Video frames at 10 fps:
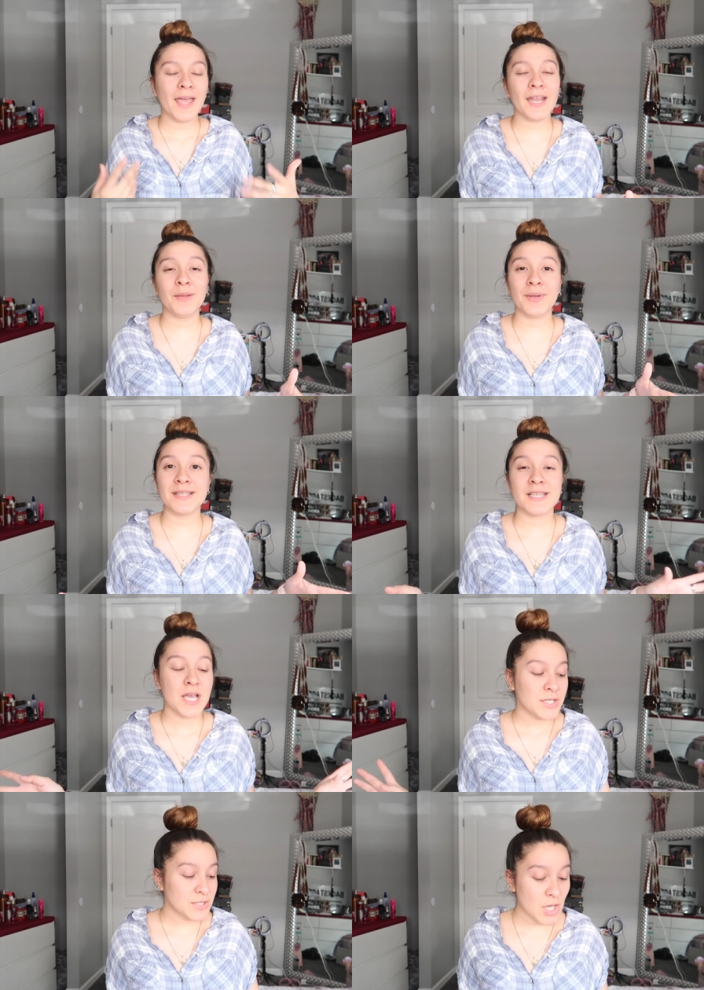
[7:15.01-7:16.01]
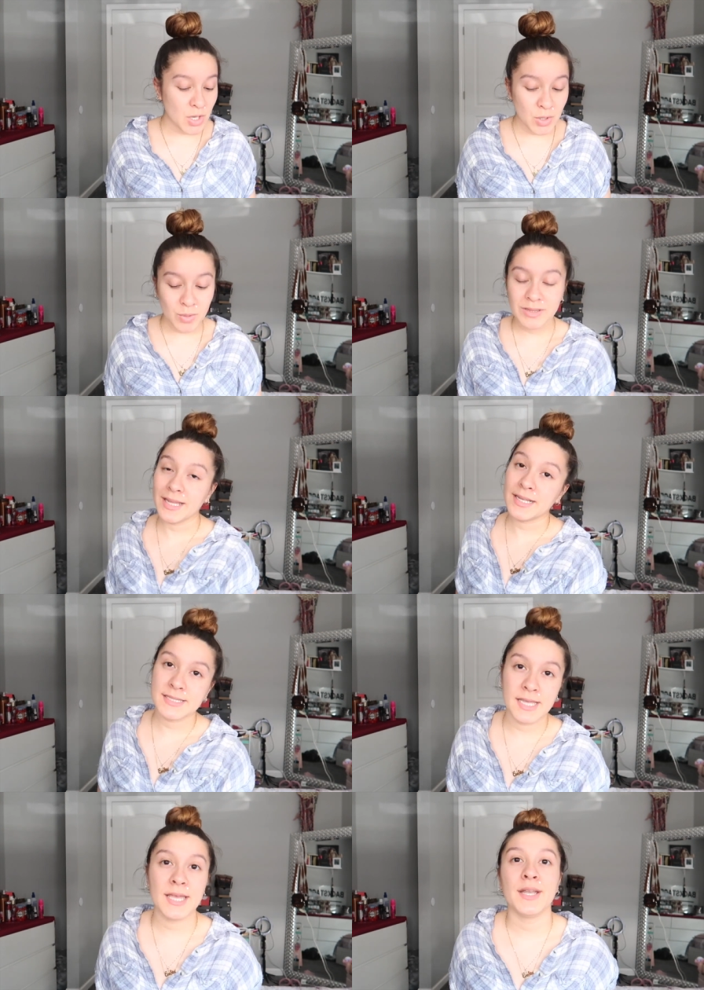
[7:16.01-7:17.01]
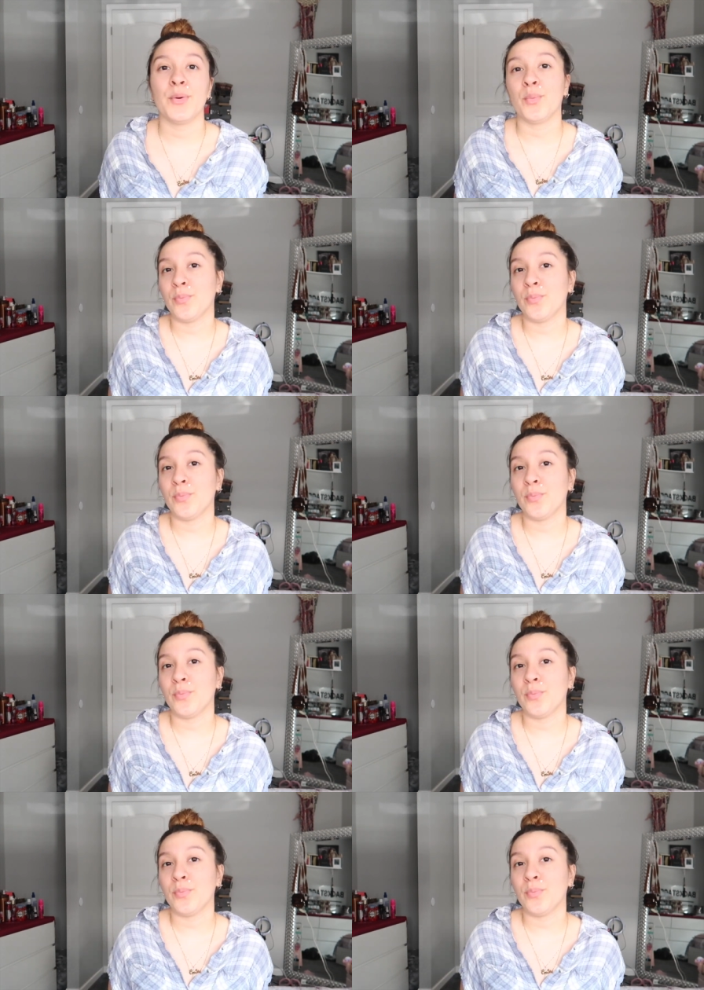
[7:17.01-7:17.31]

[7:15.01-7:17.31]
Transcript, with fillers: Anyways, so like I said,